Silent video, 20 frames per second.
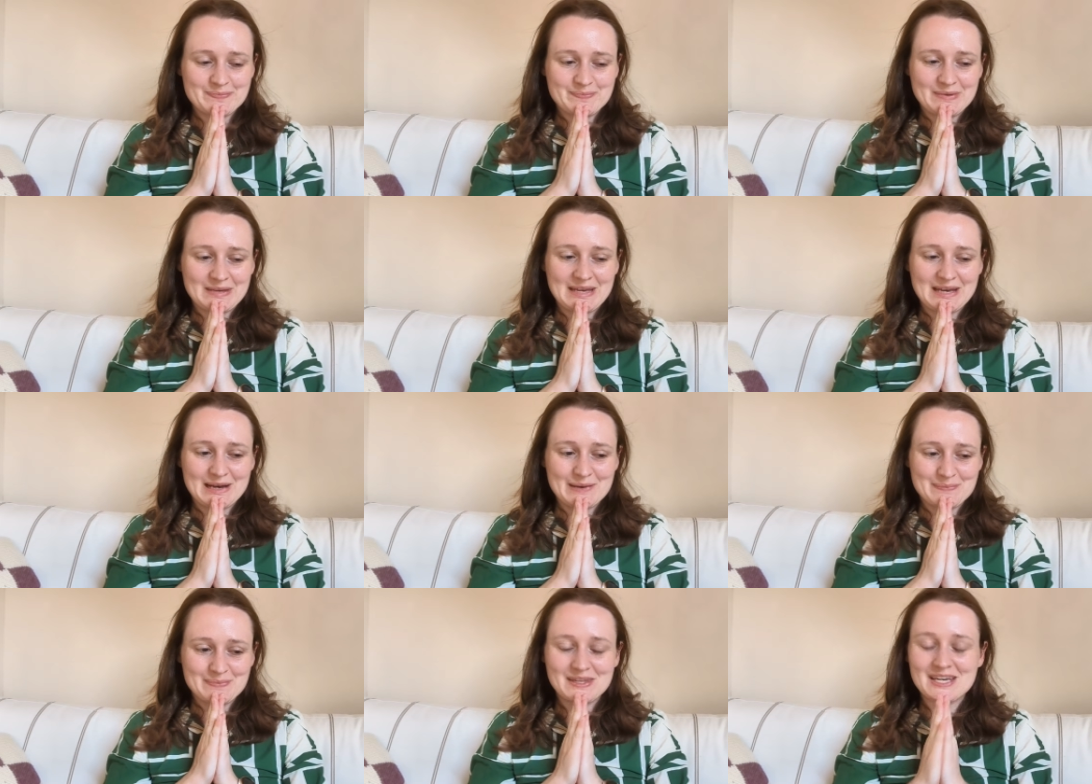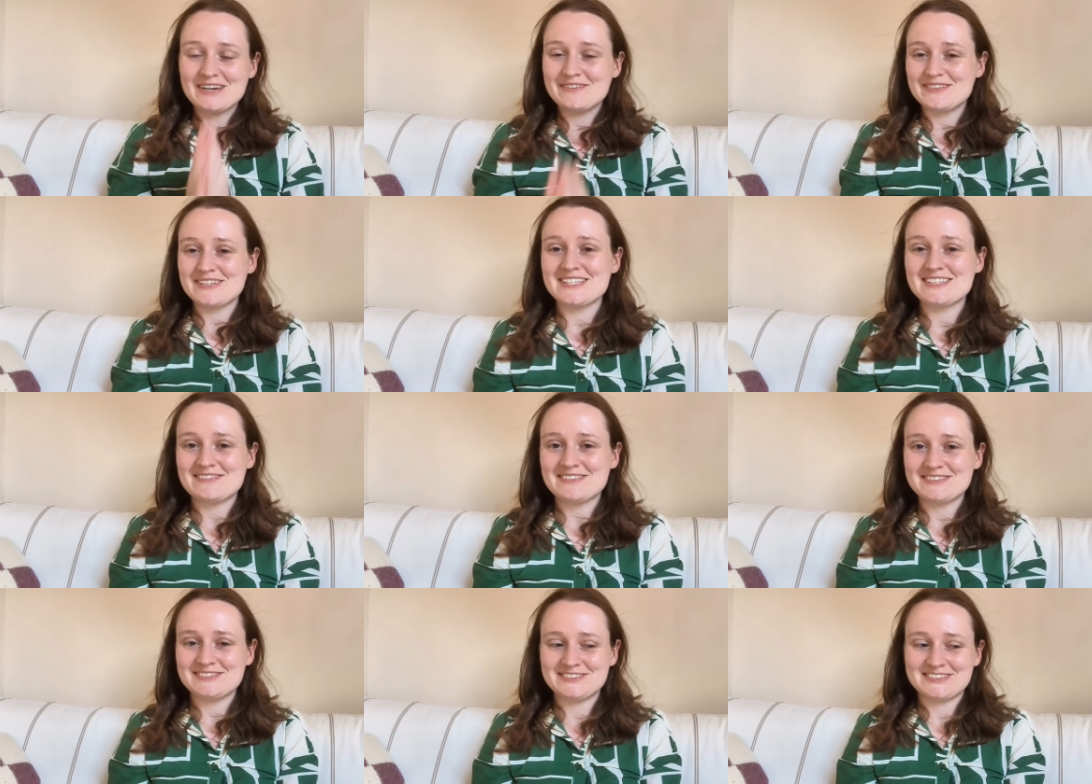But yeah, hopefully this
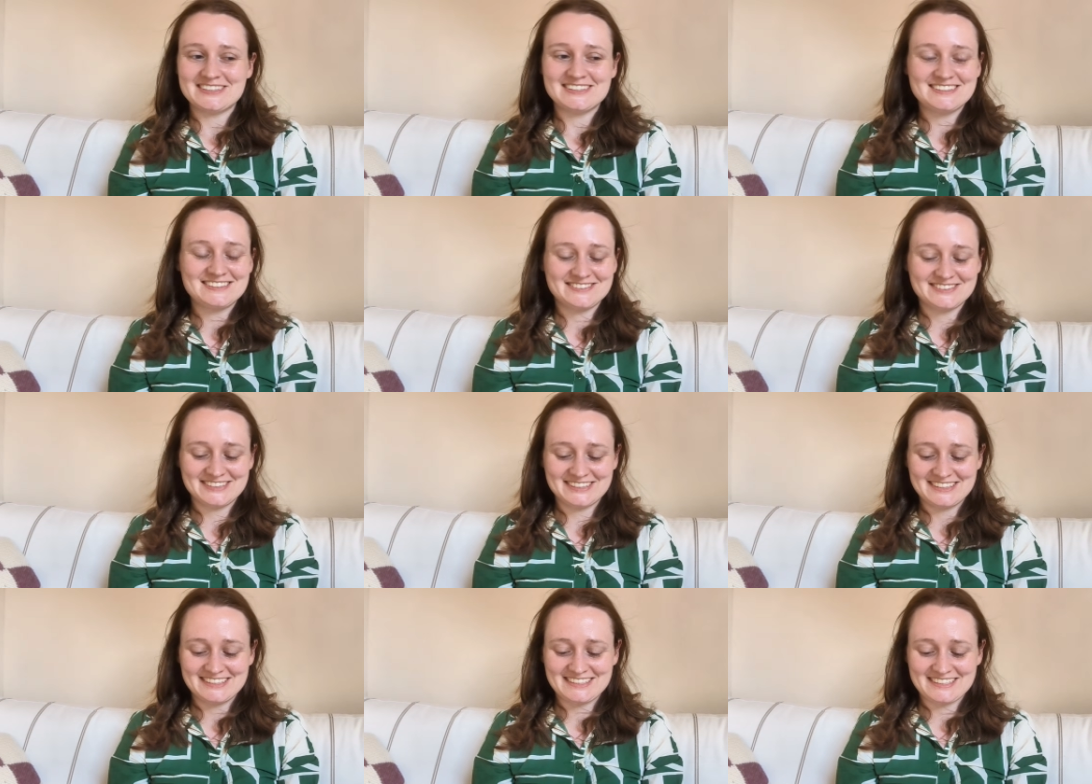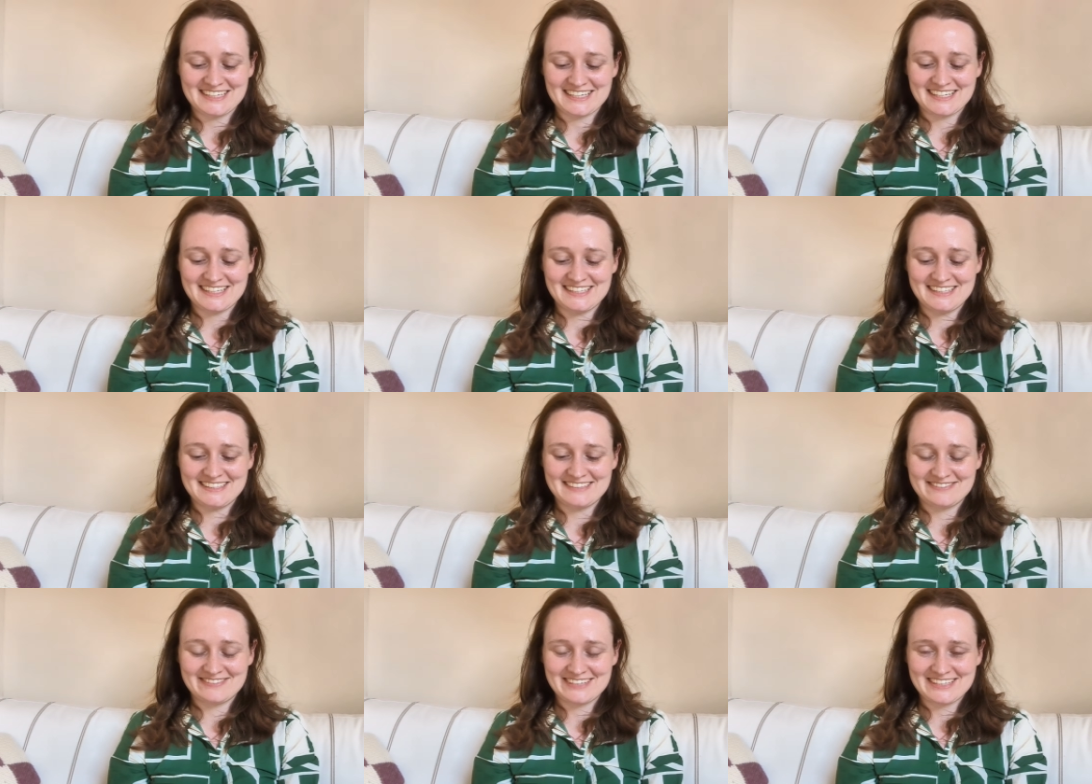has been fun to watch,
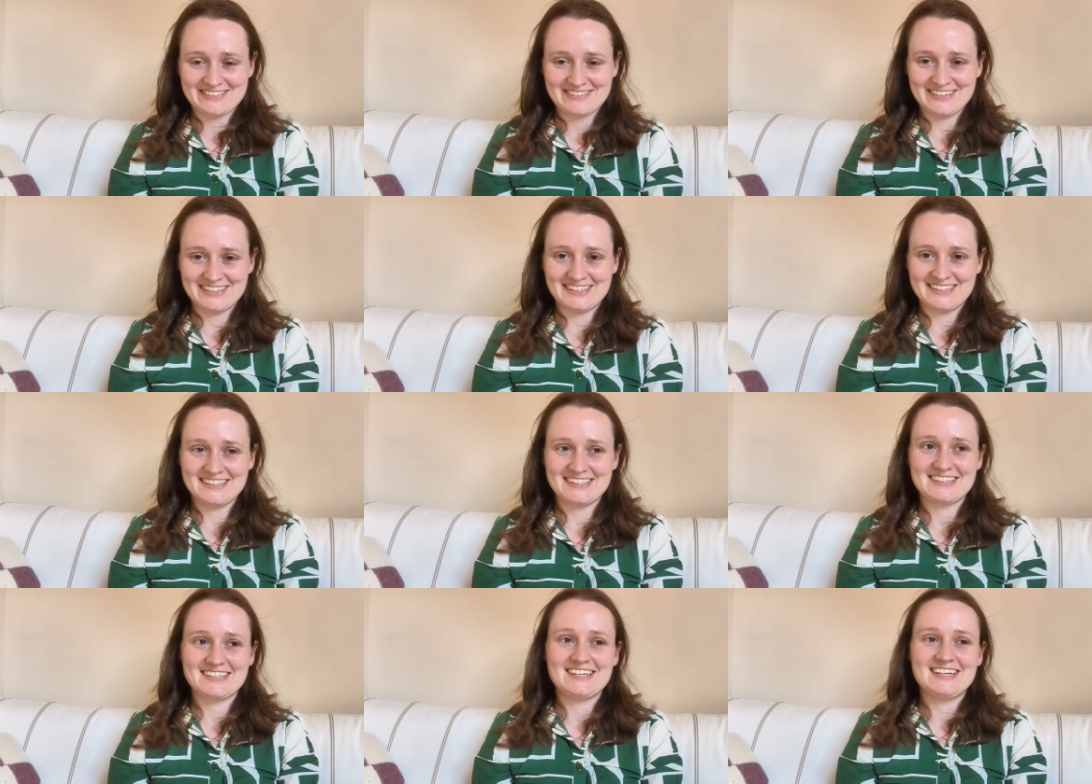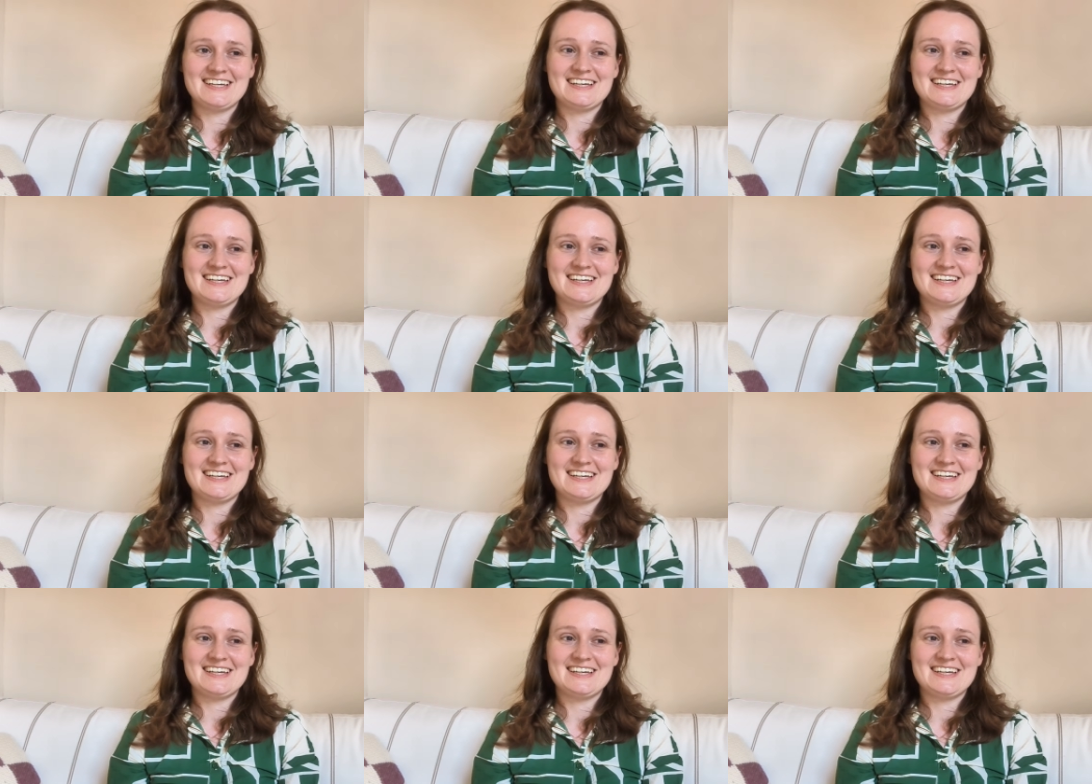and wish me luck